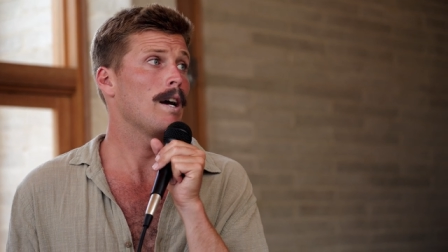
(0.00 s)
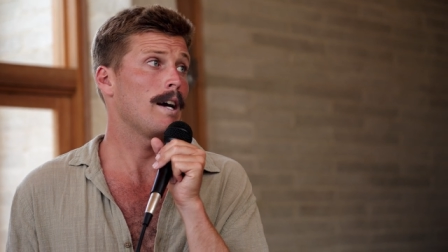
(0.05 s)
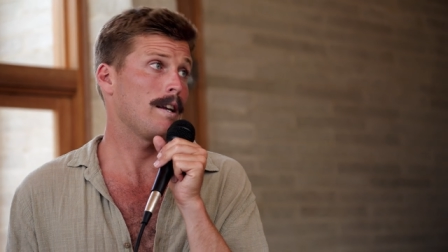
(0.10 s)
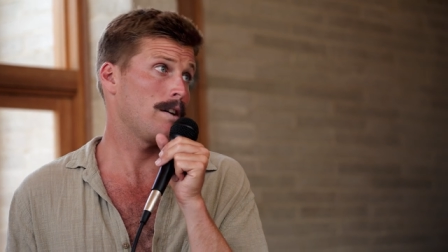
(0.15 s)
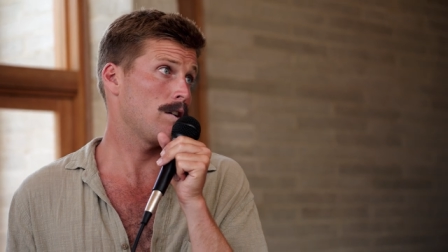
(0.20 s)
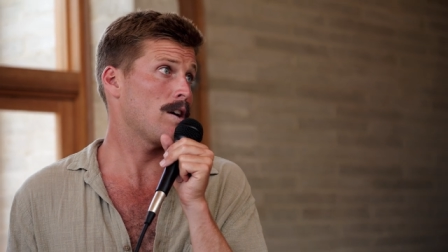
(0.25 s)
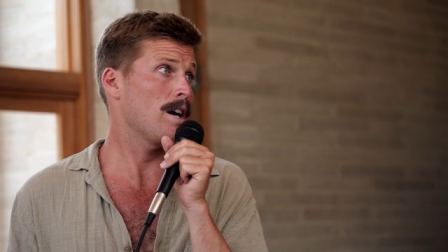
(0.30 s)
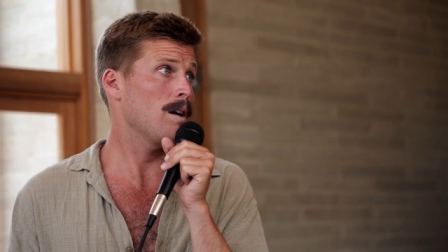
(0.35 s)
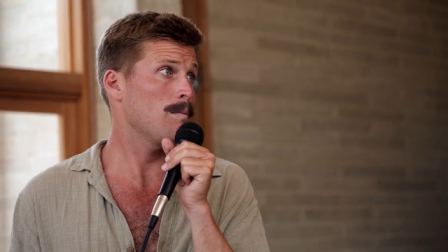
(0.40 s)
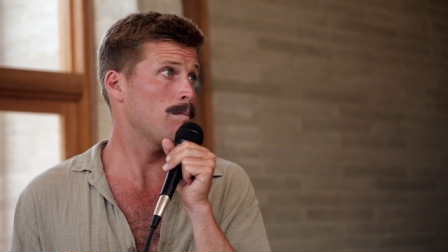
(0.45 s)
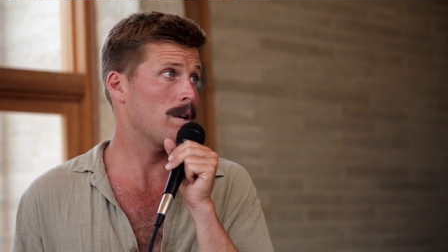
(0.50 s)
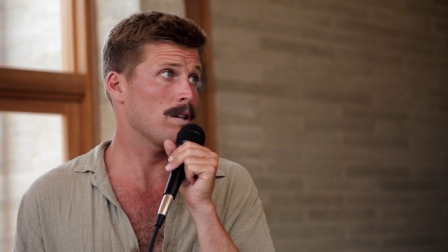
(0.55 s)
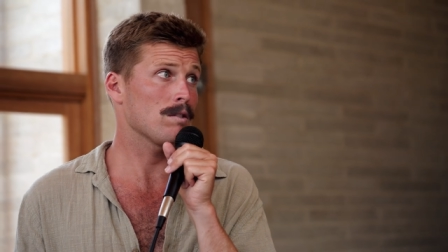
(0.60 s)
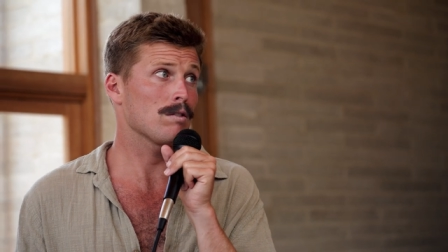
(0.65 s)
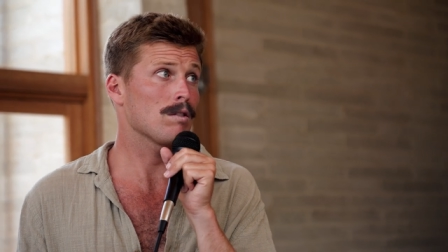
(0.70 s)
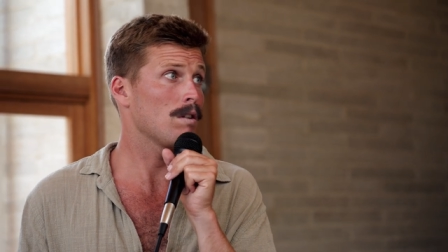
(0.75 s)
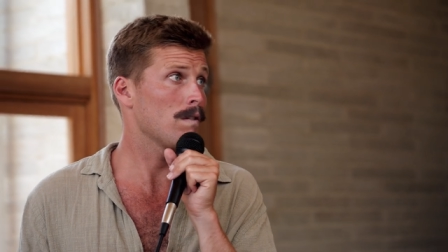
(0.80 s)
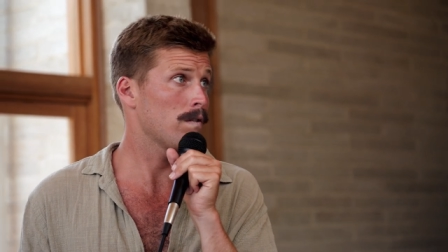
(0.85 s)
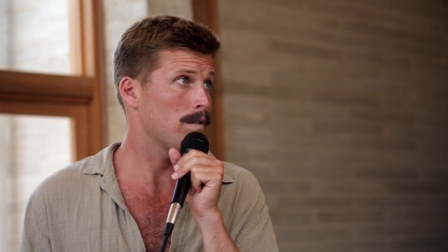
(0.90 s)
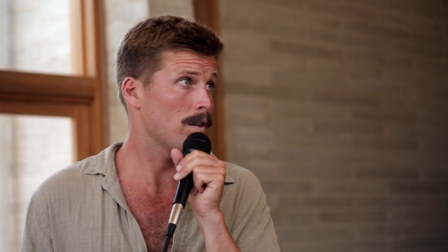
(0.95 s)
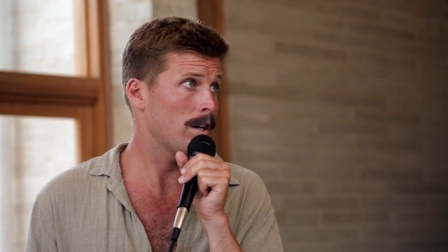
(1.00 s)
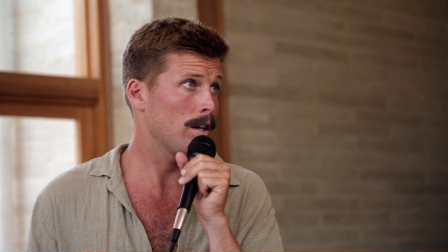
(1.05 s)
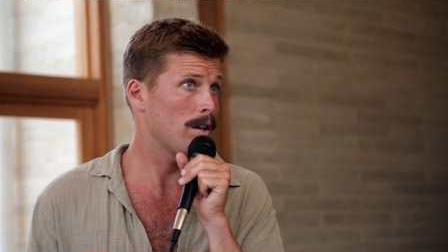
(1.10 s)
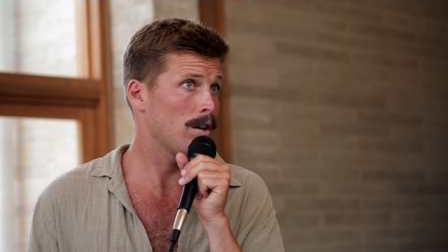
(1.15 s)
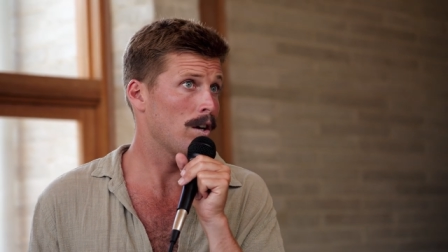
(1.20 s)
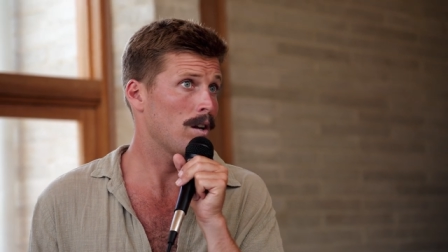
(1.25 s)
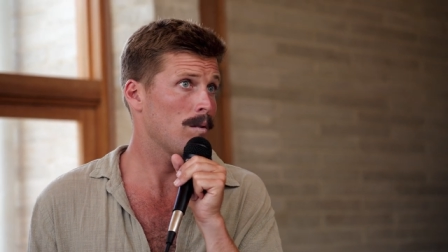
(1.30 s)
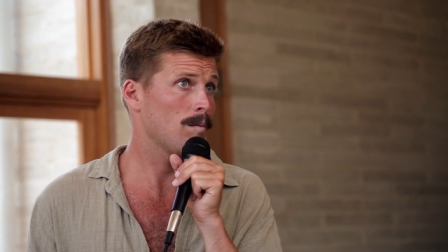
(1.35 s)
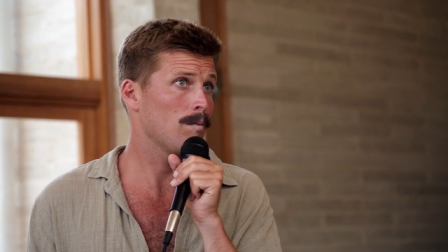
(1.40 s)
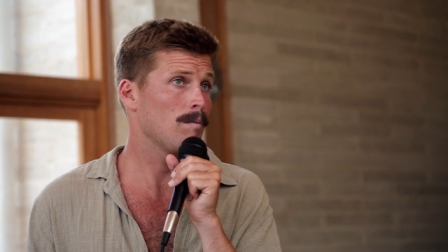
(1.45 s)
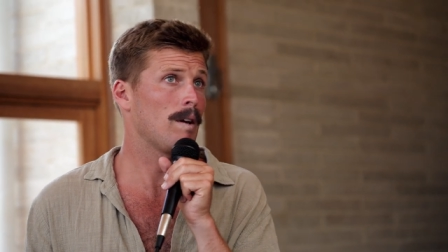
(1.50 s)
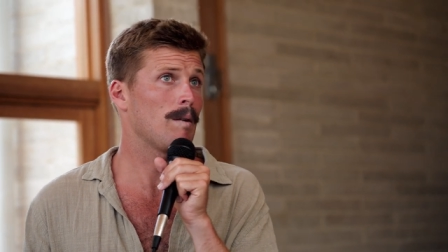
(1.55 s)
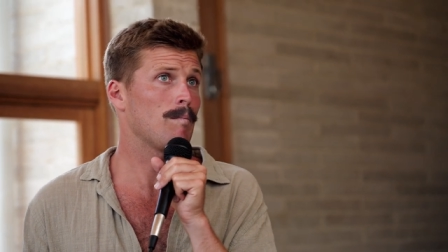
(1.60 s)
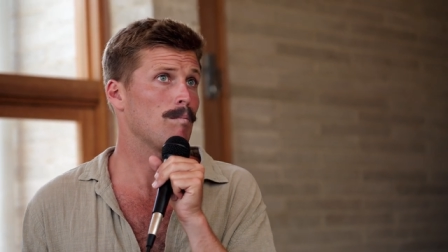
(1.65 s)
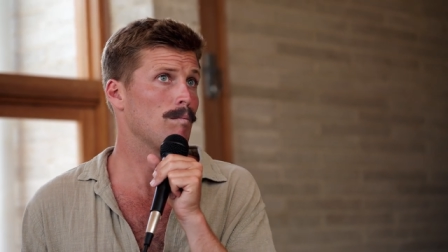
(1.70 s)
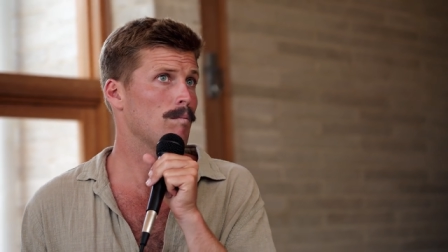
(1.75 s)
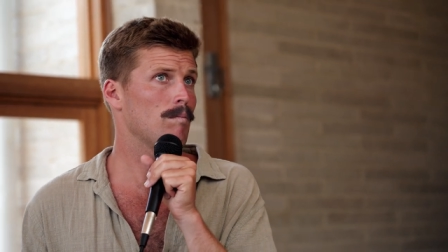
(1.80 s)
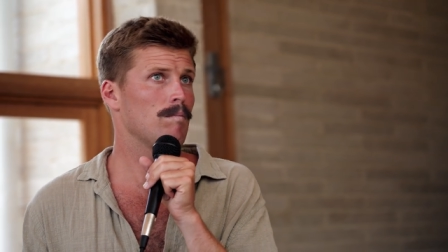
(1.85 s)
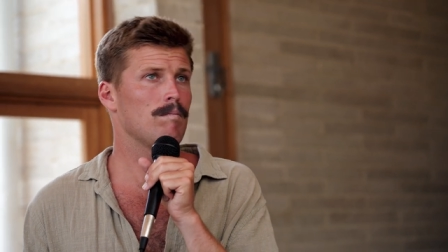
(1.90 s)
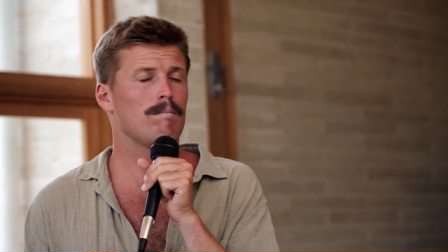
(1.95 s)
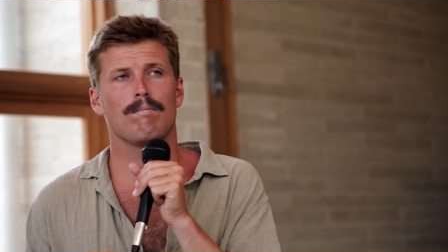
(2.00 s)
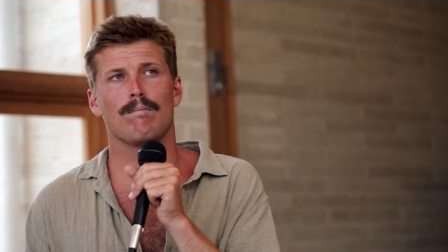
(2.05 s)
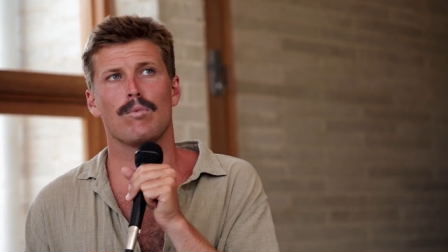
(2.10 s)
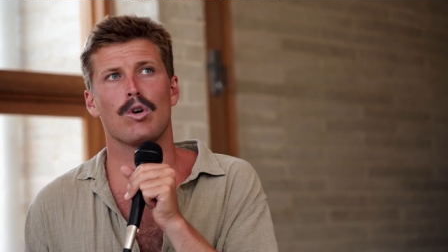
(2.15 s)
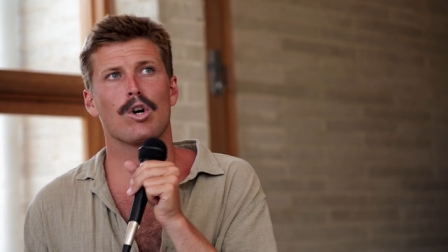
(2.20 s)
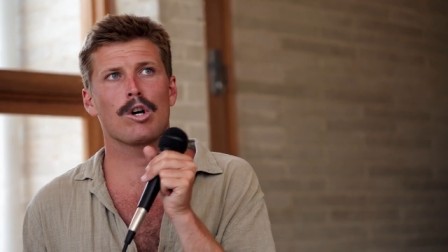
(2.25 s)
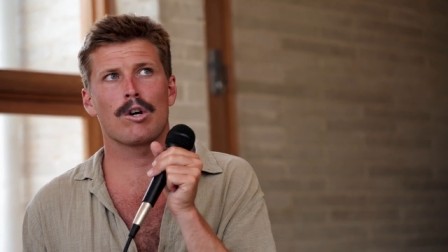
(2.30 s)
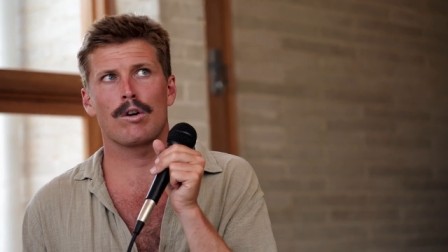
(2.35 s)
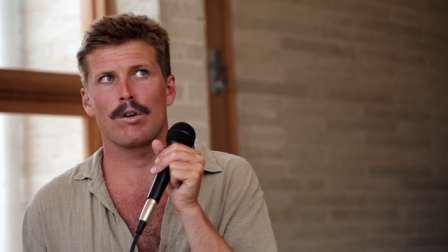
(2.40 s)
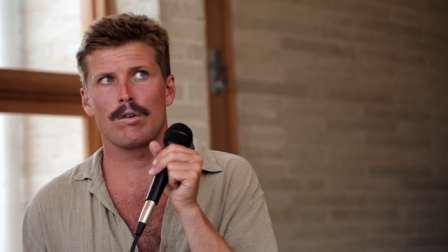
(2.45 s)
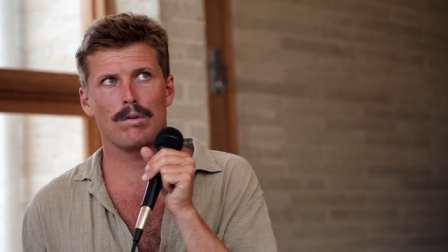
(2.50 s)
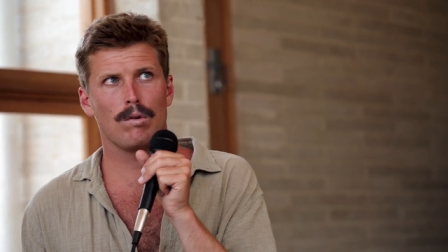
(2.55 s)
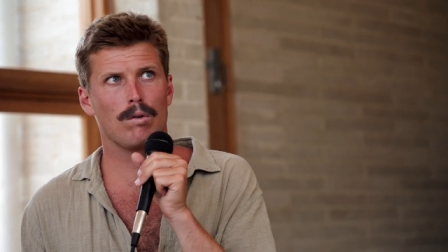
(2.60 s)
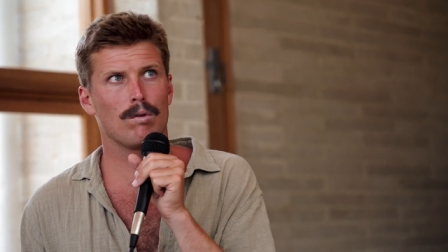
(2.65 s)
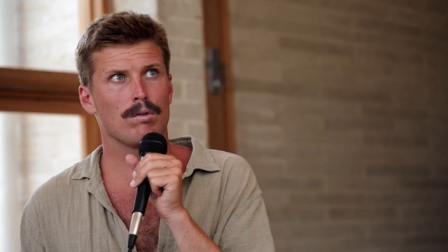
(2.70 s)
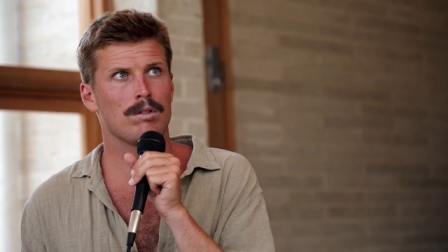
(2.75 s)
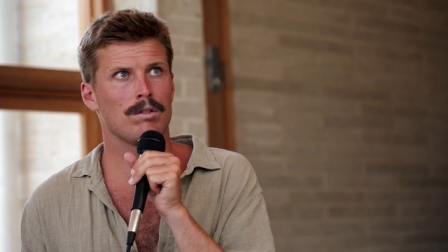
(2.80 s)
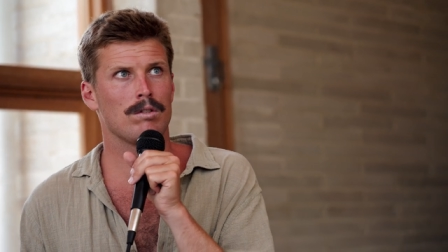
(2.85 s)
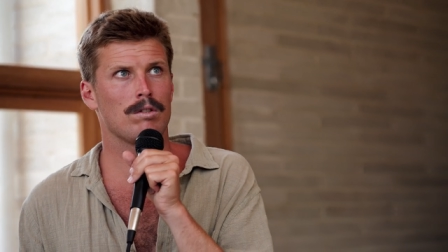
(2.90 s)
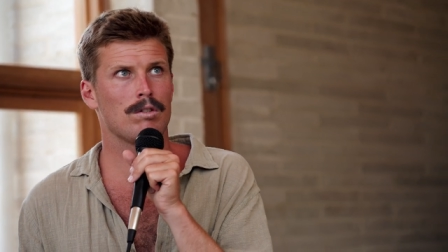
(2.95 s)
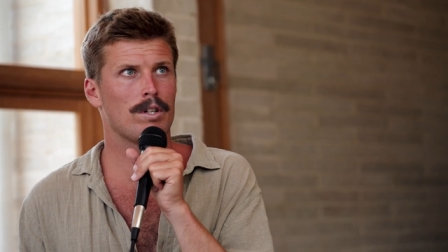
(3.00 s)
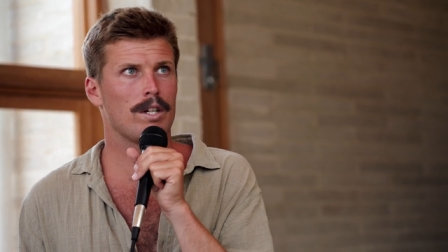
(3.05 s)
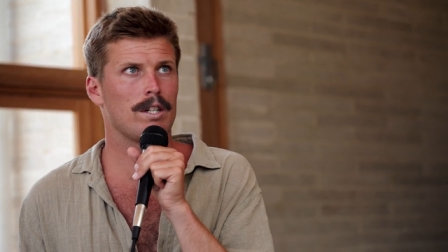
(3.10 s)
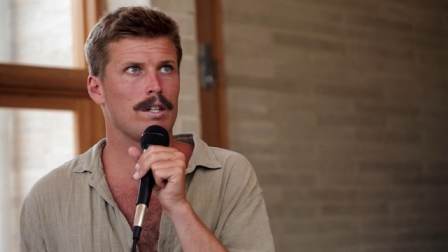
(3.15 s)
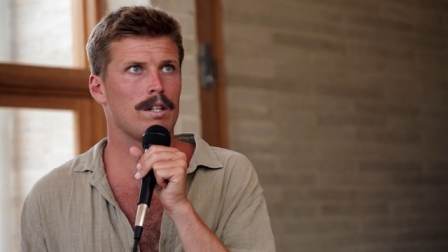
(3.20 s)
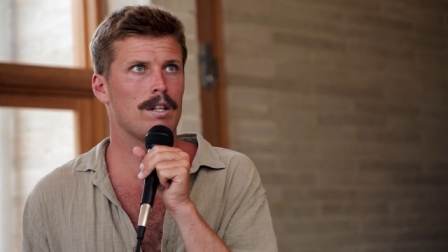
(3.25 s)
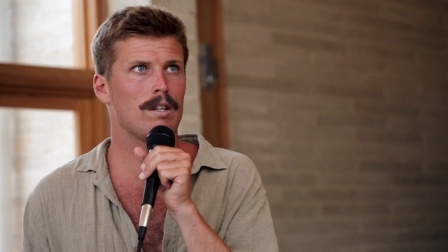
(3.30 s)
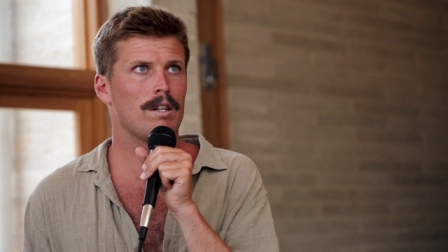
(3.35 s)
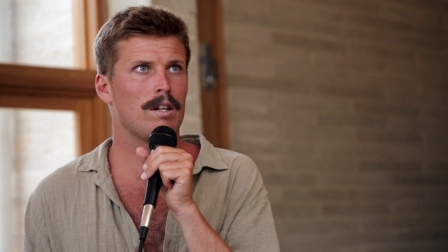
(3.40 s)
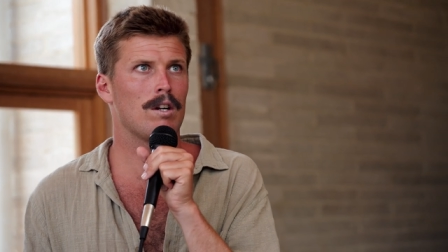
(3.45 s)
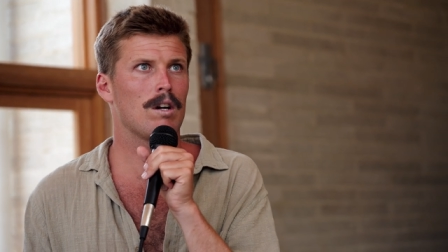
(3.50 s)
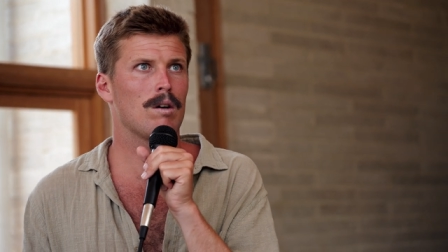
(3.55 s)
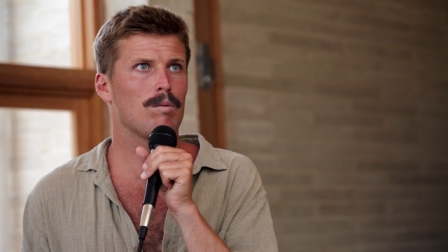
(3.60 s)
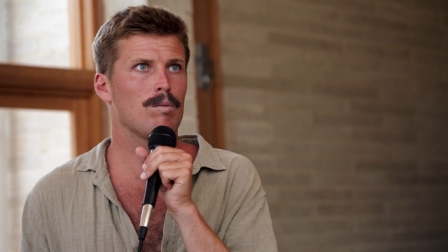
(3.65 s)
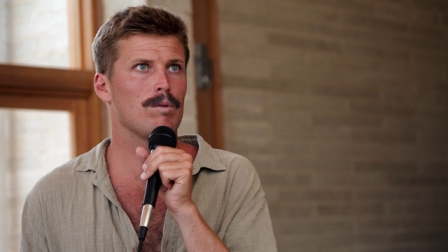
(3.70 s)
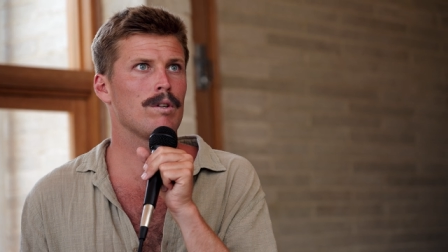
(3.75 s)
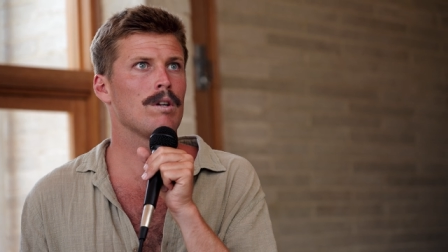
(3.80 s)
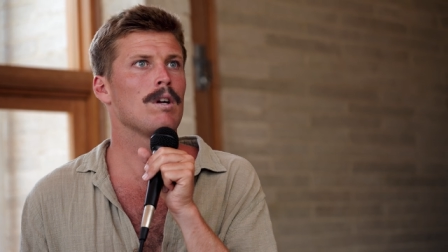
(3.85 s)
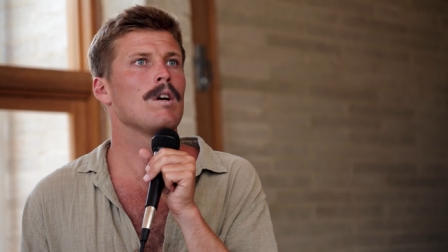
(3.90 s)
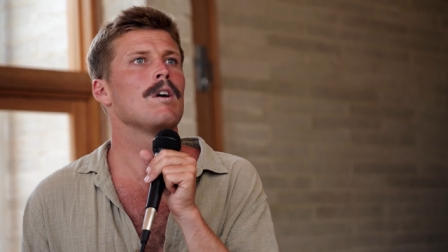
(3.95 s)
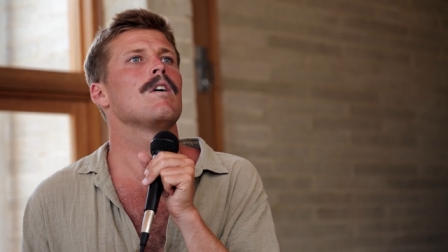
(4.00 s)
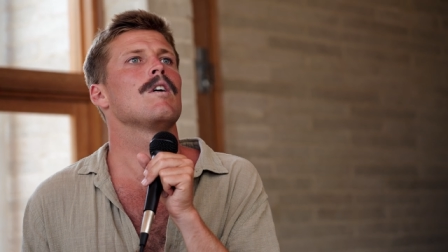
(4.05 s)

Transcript: at night, busk on a Friday night at, at Mocker on Lawson Street and then I would